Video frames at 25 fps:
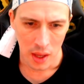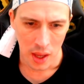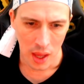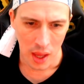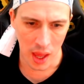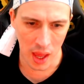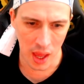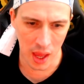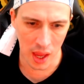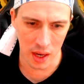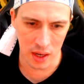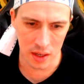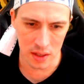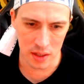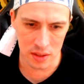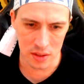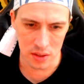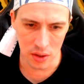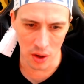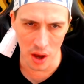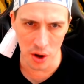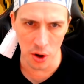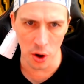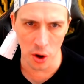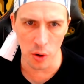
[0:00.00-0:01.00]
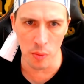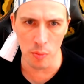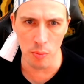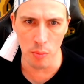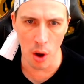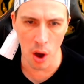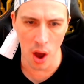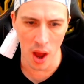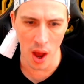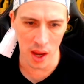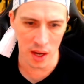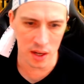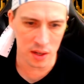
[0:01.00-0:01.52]
and I don't
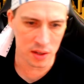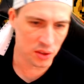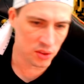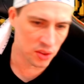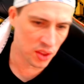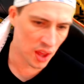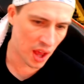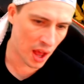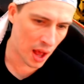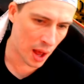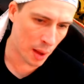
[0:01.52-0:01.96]
mind the up